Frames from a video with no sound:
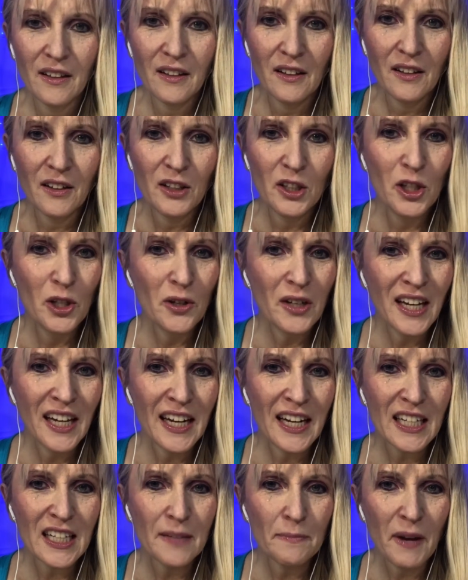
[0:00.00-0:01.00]
You can
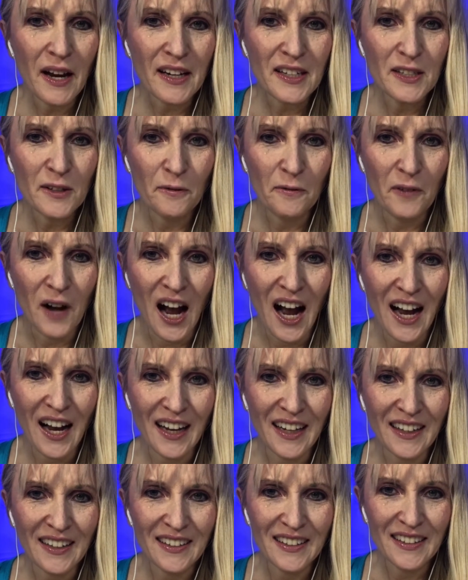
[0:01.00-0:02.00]
expect to
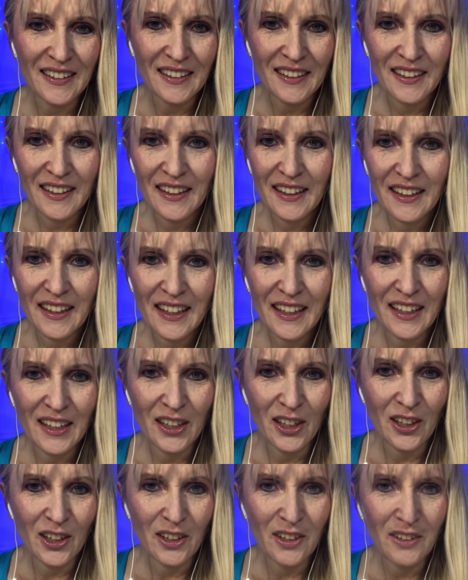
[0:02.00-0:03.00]
find
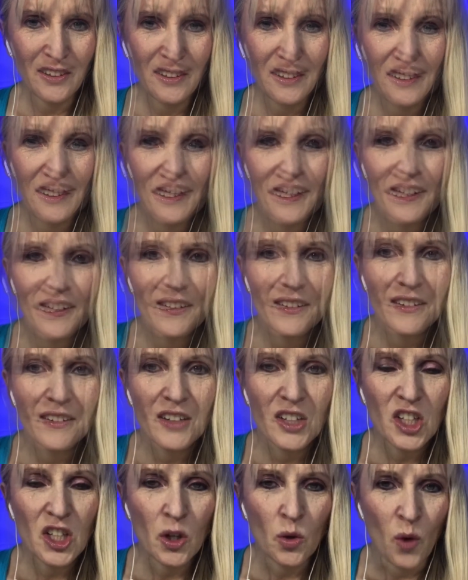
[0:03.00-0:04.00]
here
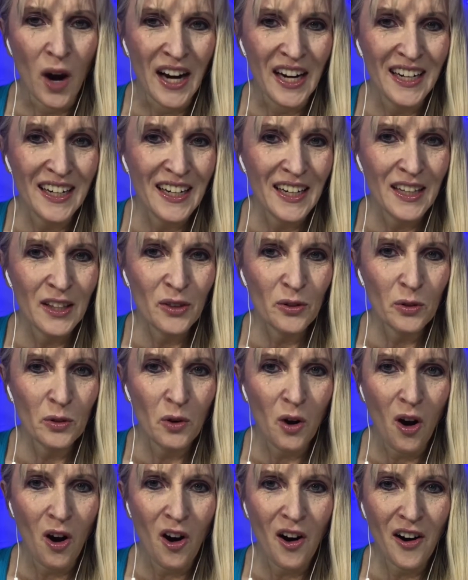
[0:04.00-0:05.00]
serenity through
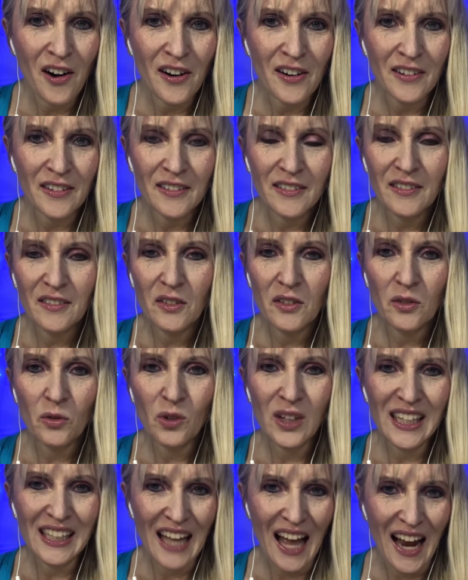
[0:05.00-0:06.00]
art,
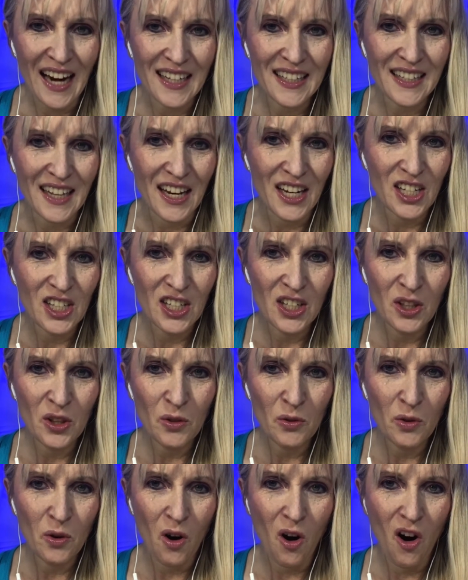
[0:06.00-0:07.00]
relaxation
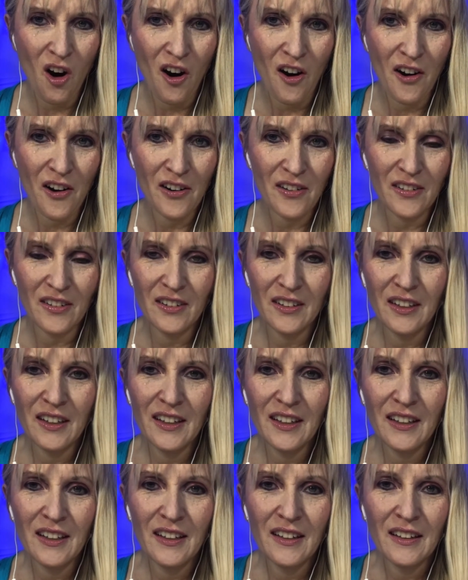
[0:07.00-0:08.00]
through art,
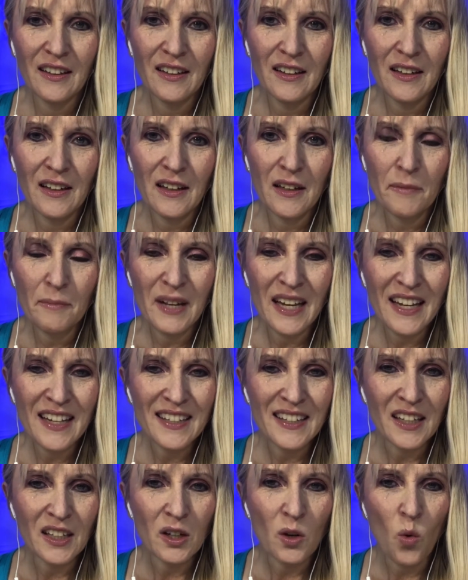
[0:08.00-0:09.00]

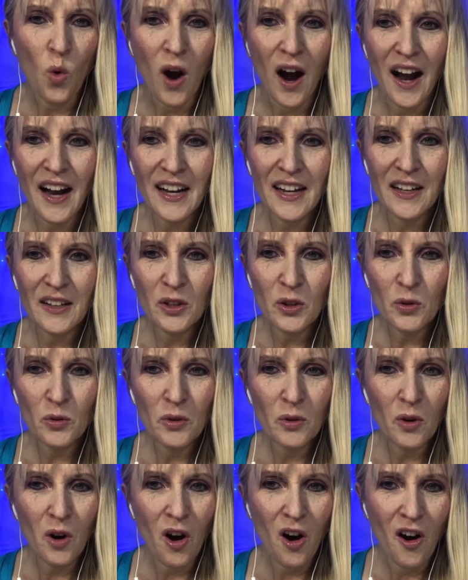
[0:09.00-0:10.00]
peace and quiet
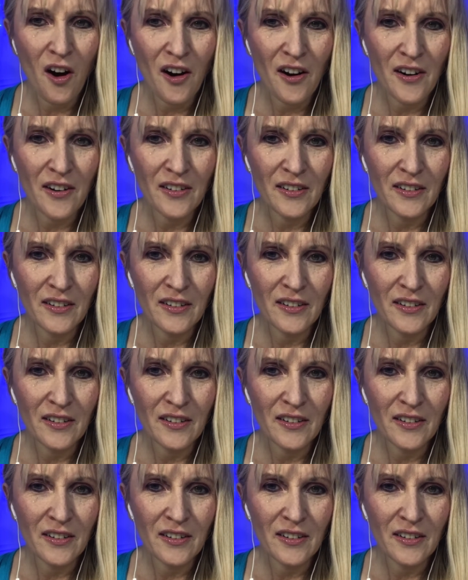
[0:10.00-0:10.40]
through art,